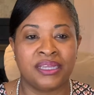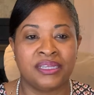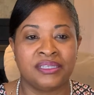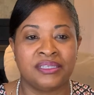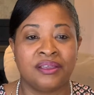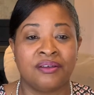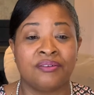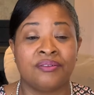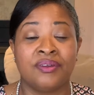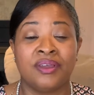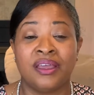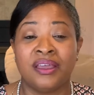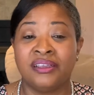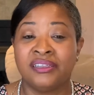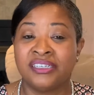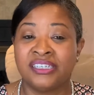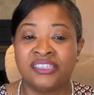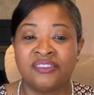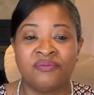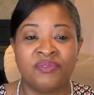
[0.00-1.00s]
So
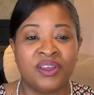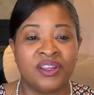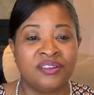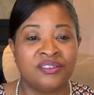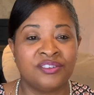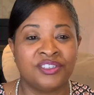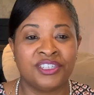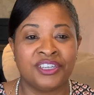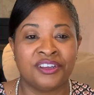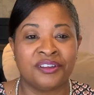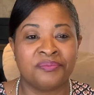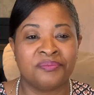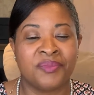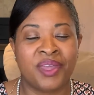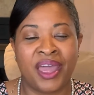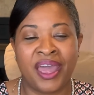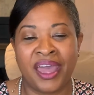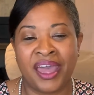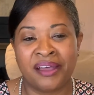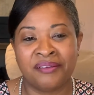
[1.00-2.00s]
just fellowship,
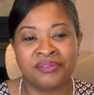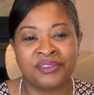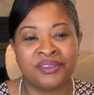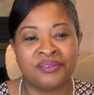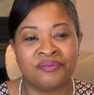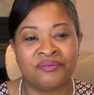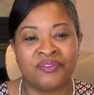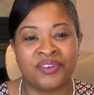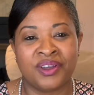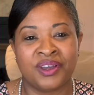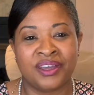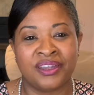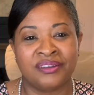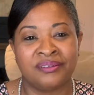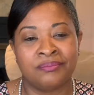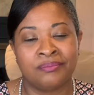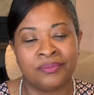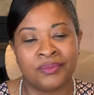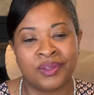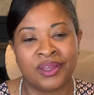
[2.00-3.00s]
have some fun.
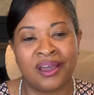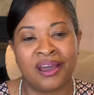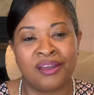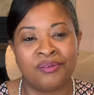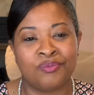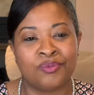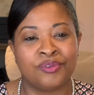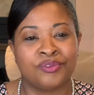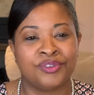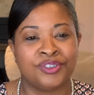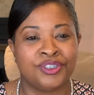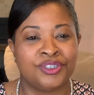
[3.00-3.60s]
God wants you